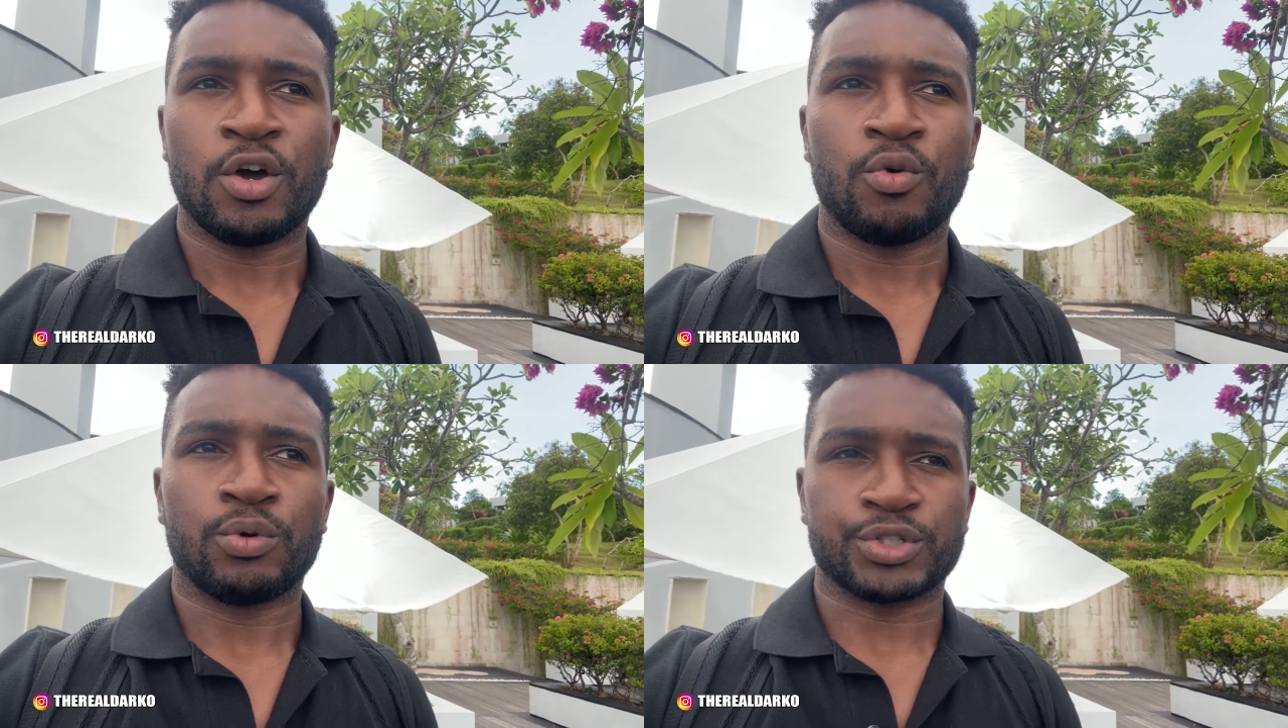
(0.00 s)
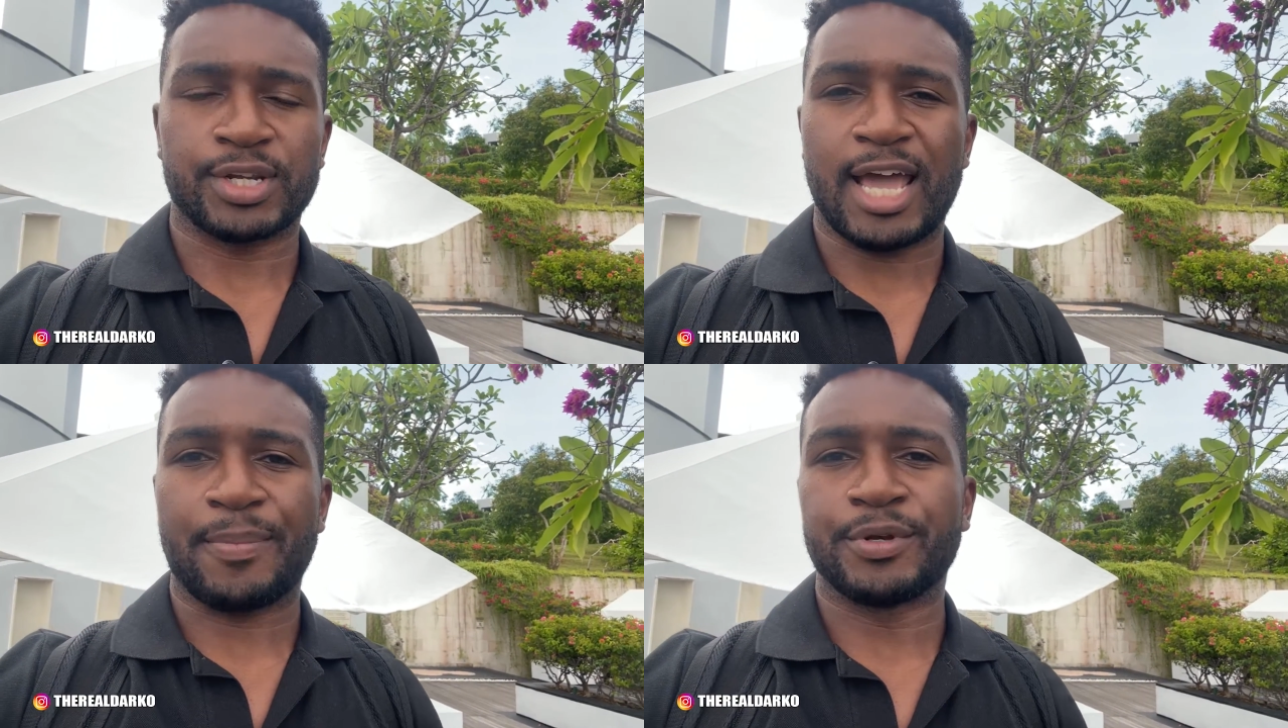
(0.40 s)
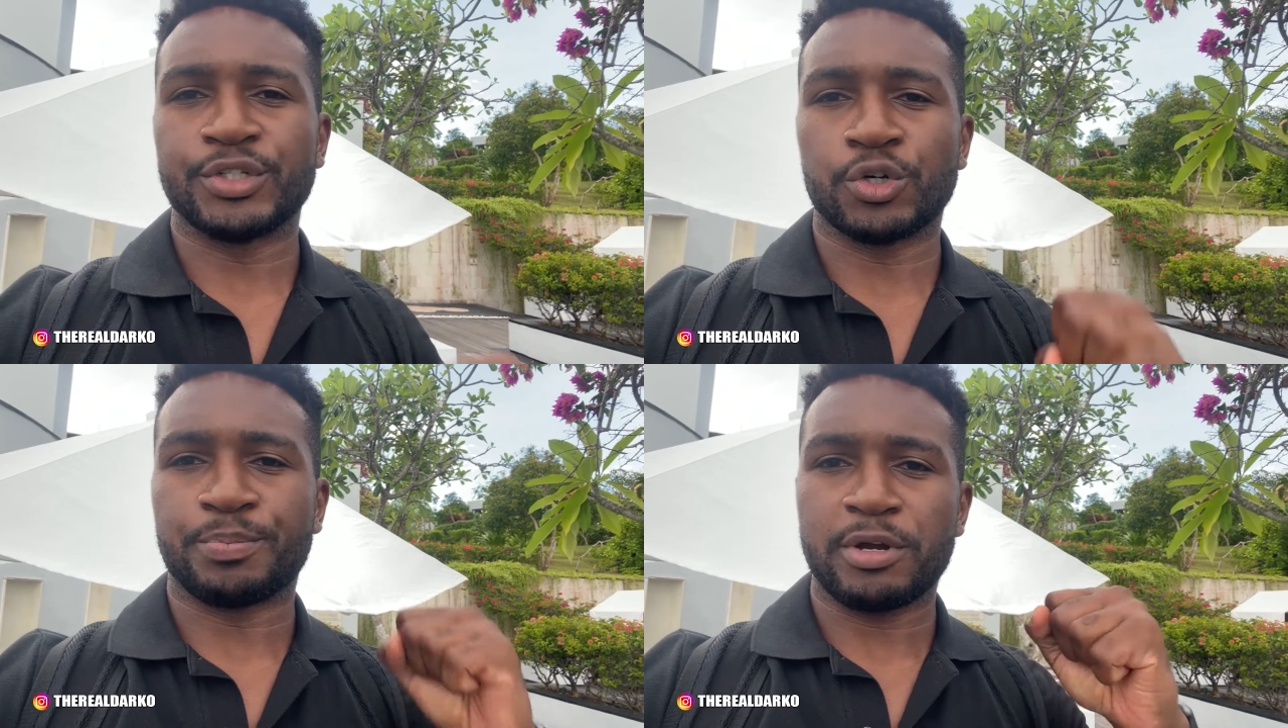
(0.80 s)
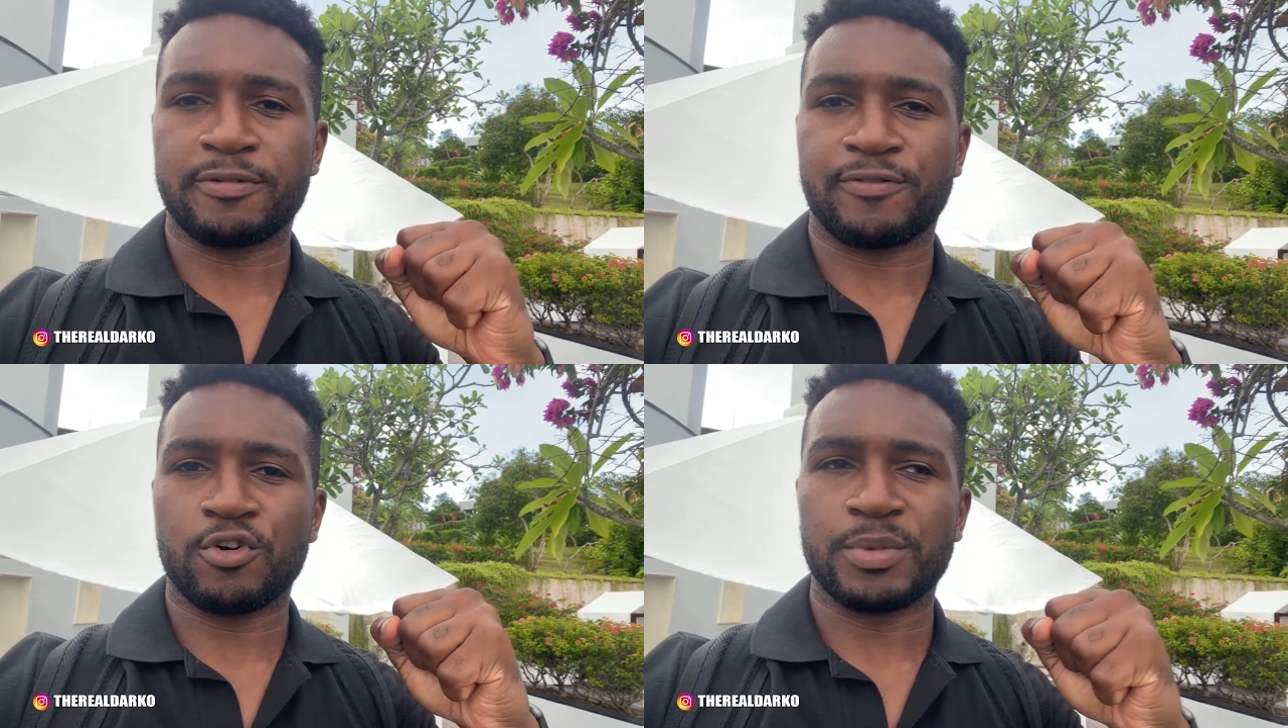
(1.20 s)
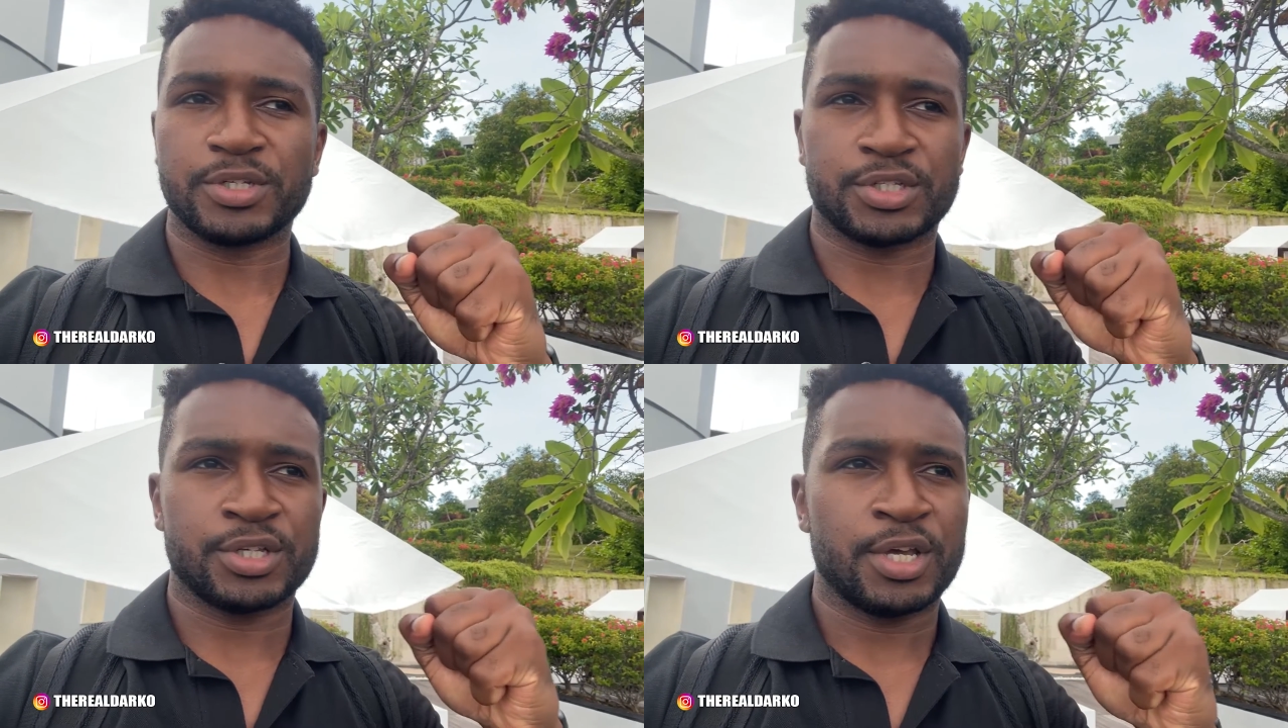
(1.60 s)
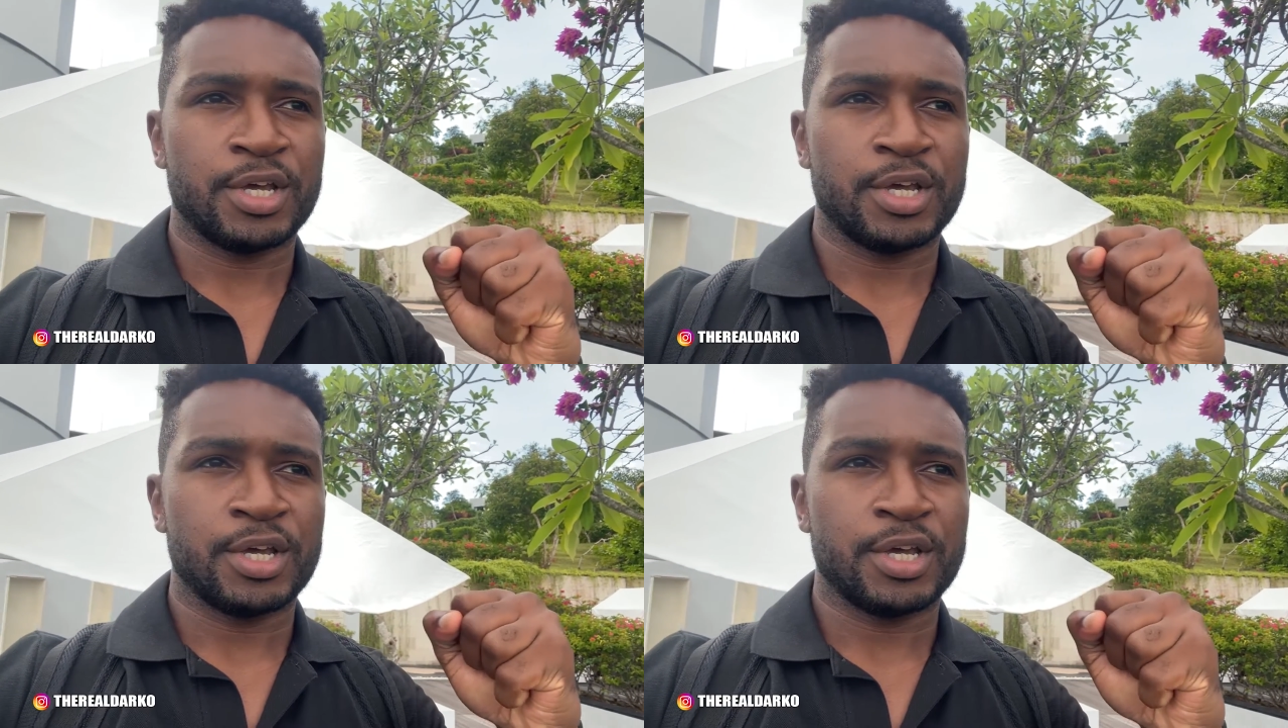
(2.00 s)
what's going to happen is your piriformis